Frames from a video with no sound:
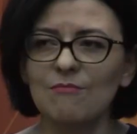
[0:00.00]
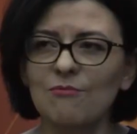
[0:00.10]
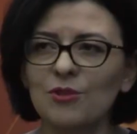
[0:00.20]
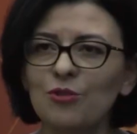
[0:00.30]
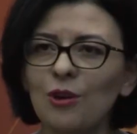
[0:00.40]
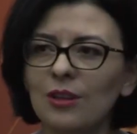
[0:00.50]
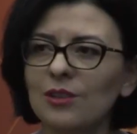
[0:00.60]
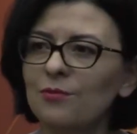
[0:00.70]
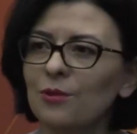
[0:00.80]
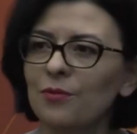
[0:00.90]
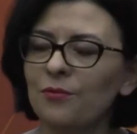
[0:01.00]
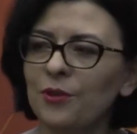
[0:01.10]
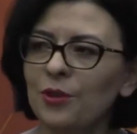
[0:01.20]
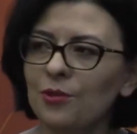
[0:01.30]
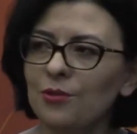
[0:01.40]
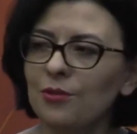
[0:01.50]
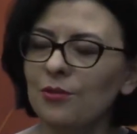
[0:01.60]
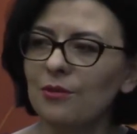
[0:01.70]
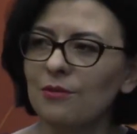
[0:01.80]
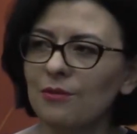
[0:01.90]
struggling for a few
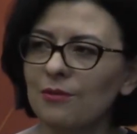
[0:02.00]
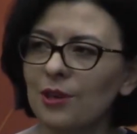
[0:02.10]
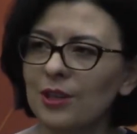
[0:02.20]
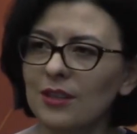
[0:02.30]
very